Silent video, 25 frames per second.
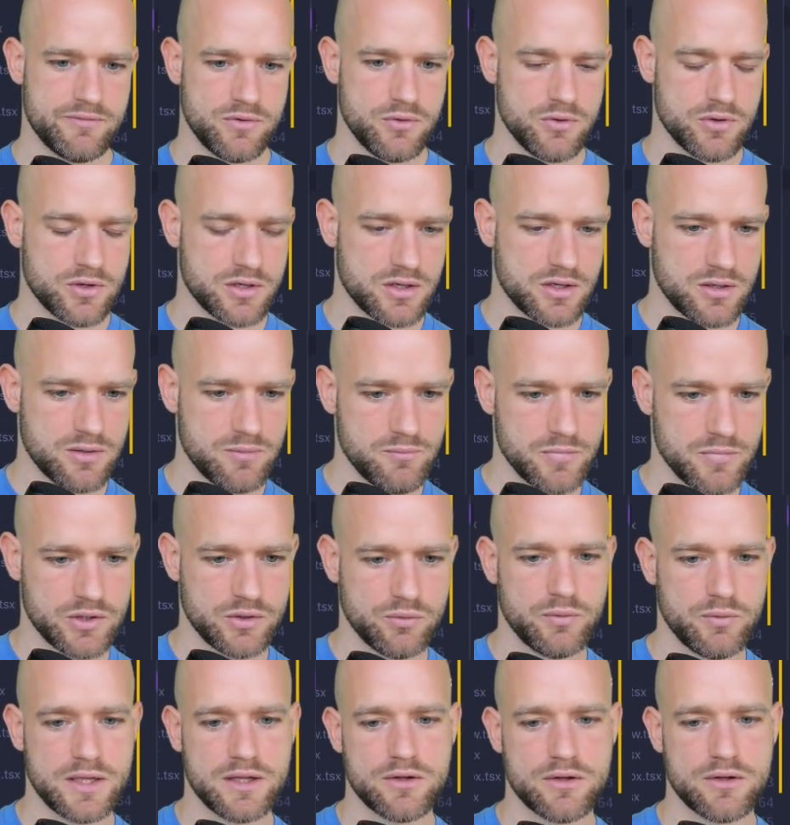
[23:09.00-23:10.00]
look,
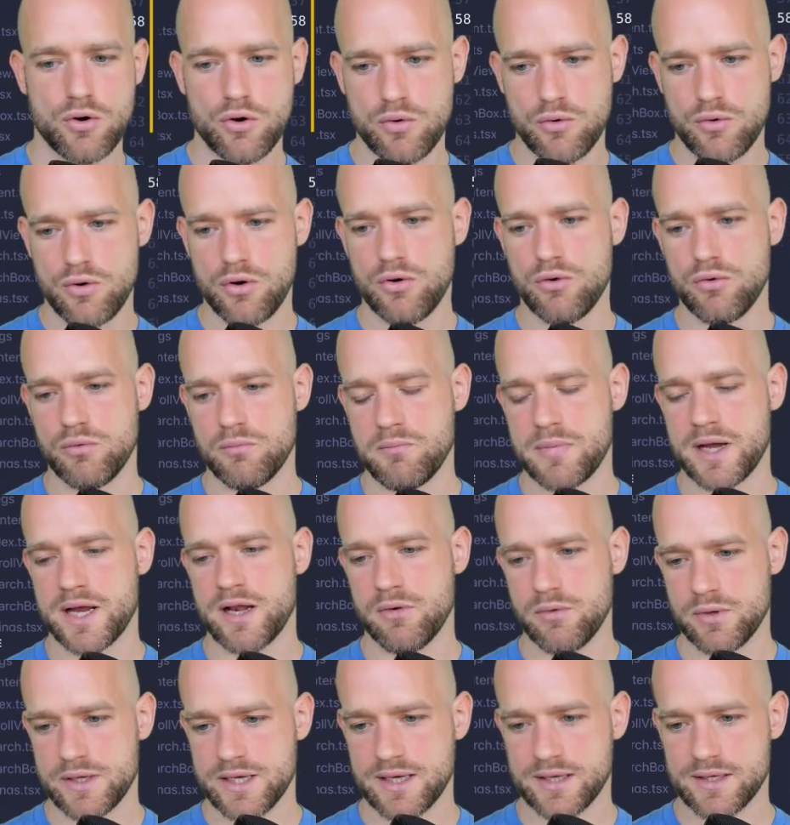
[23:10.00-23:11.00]
but we know by
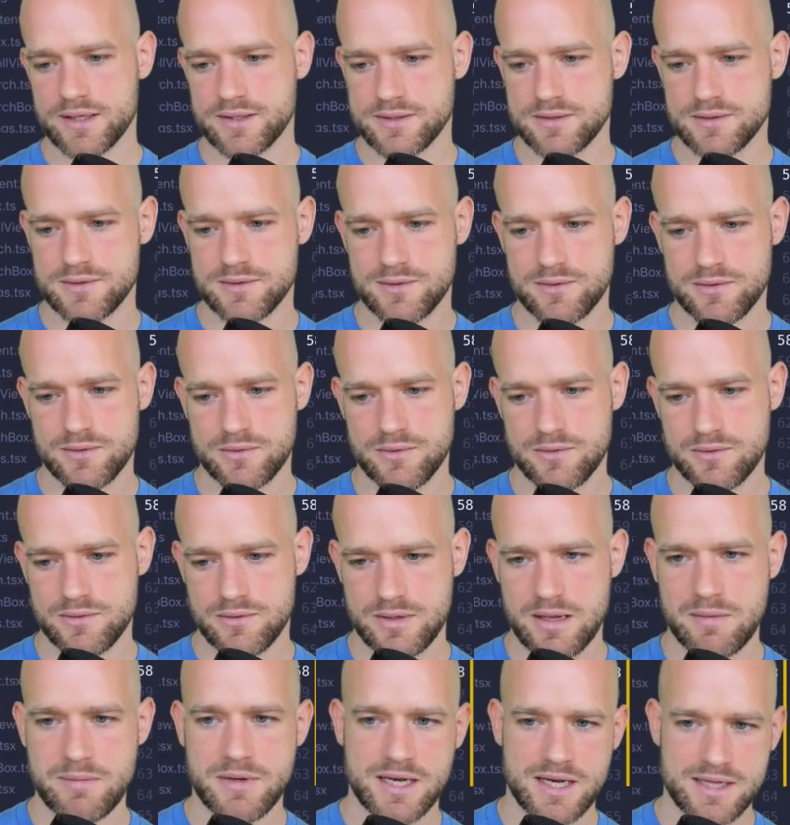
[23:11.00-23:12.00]
looking at the,
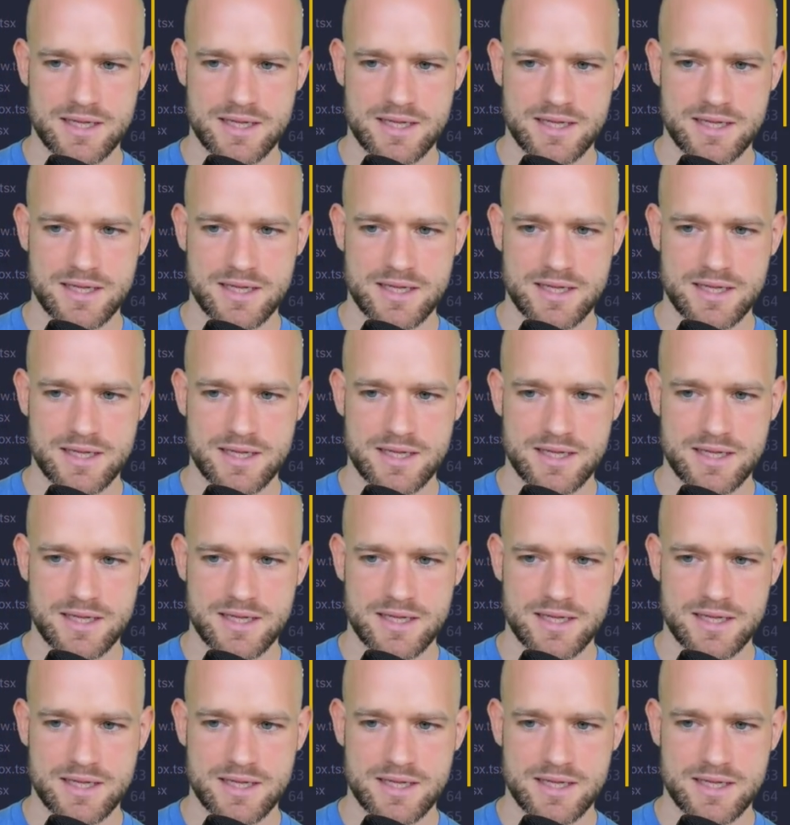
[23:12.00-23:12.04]
I mean,